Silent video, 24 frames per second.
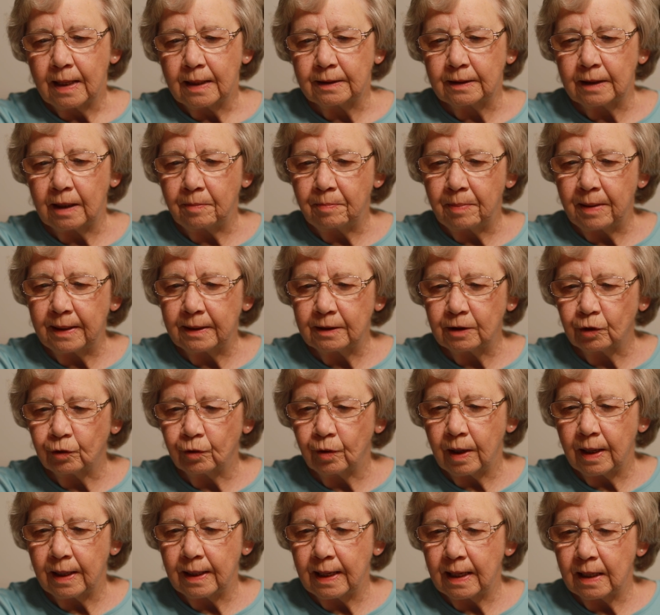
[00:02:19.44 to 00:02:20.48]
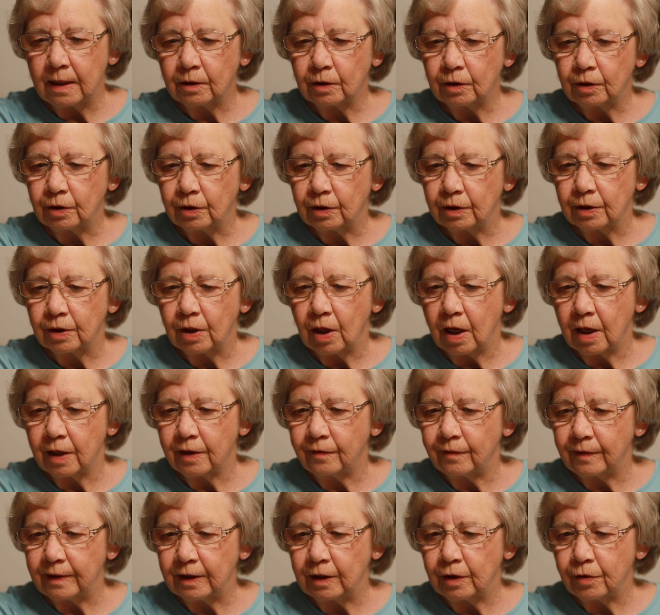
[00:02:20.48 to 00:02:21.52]
Jabez cried out to the God
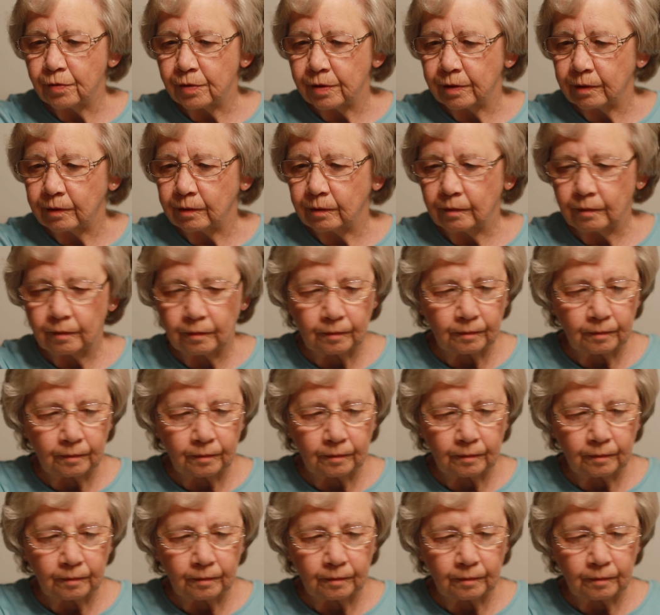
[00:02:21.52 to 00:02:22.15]
of Israel,